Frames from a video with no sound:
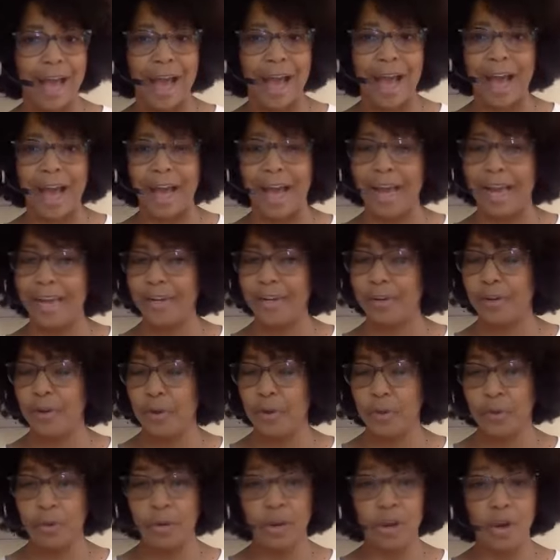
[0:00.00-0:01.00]
I
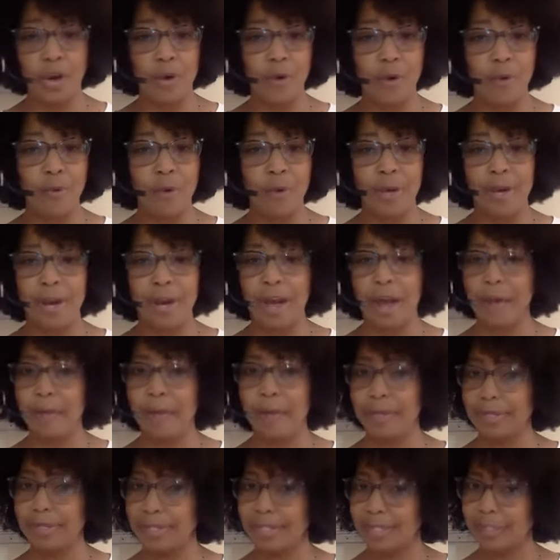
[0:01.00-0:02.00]
don't know what I
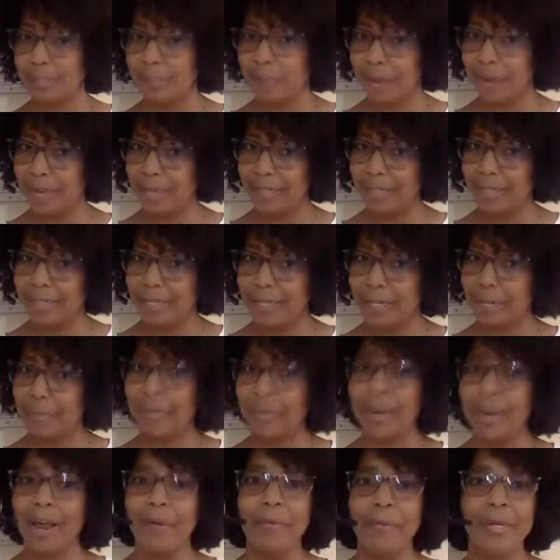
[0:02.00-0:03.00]
was expecting,
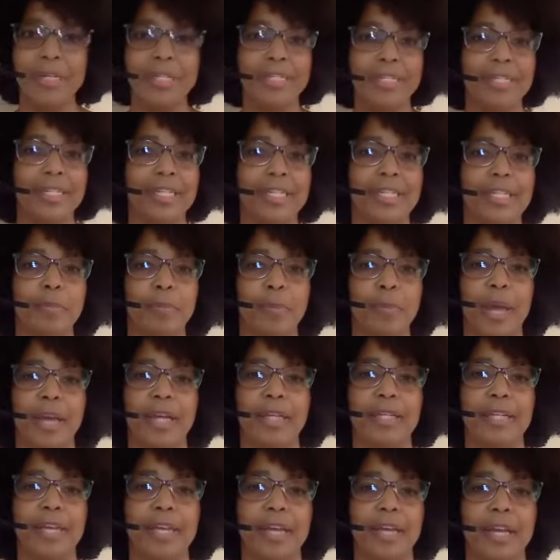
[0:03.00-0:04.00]
but I wasn't
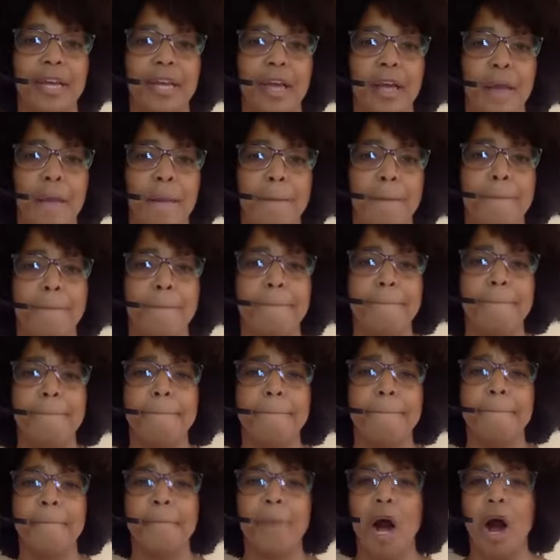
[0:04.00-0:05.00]
expecting
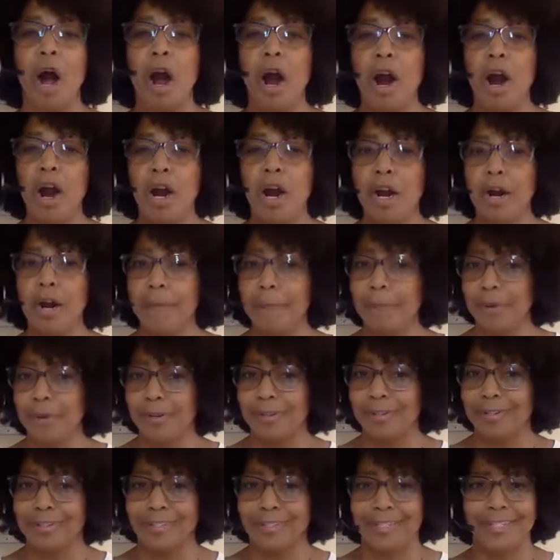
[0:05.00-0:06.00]

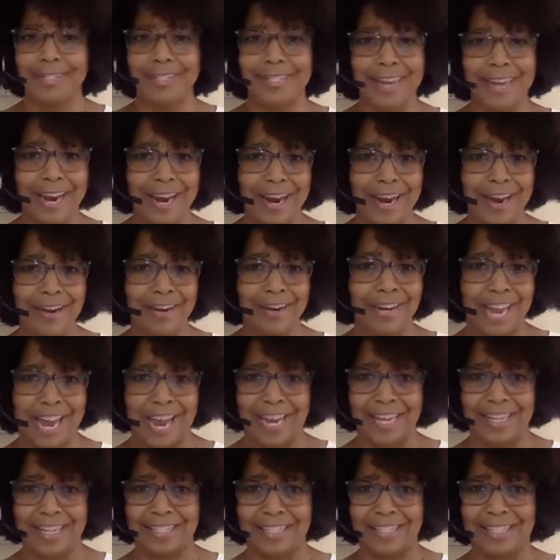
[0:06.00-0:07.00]
marble
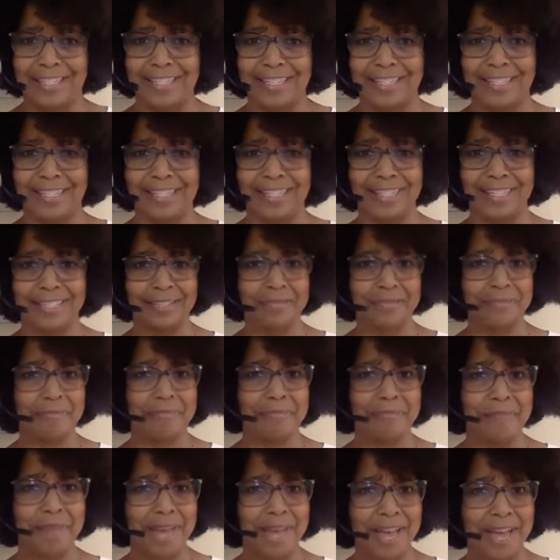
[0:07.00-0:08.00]
staircases.
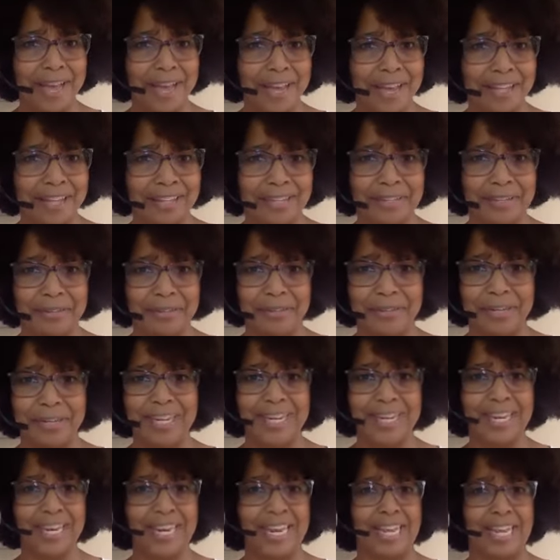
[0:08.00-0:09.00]
My
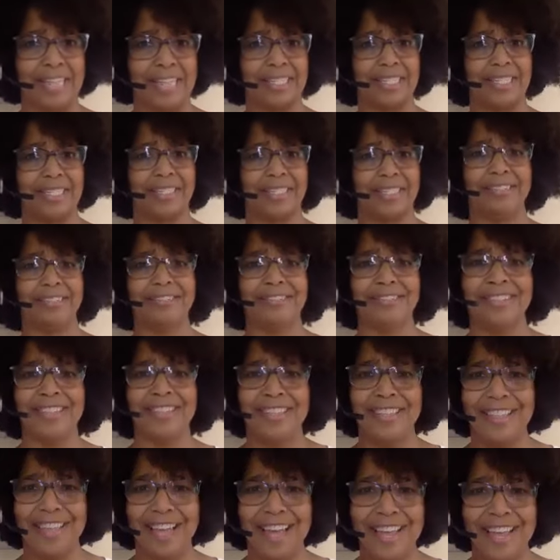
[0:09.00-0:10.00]
goodness,
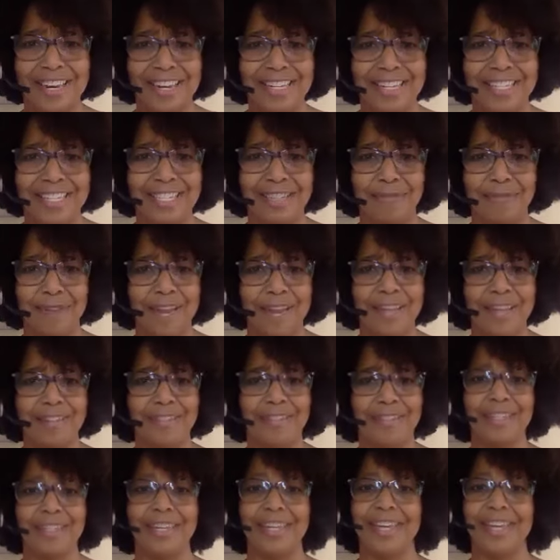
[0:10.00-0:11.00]
that is
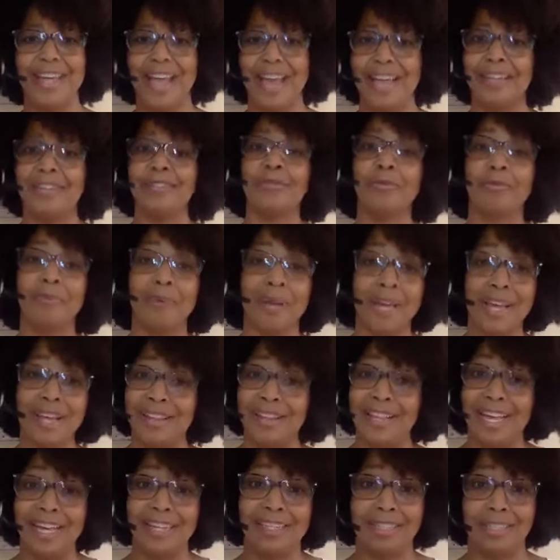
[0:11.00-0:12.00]
fancy as
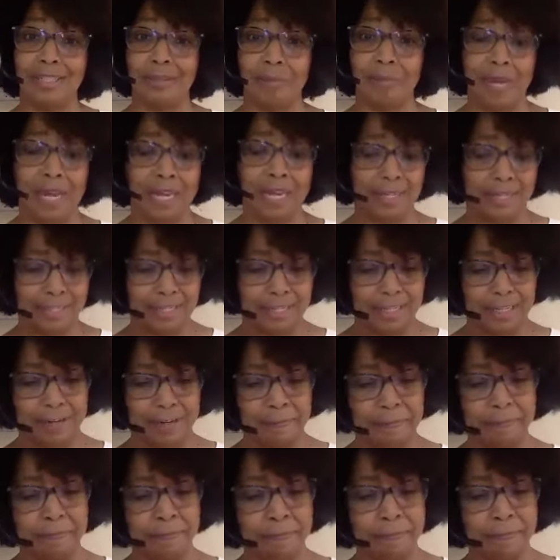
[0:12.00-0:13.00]
well as
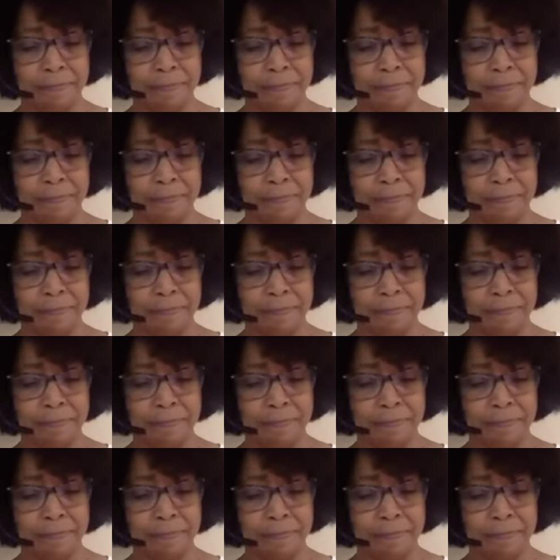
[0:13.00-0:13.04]
schmancy.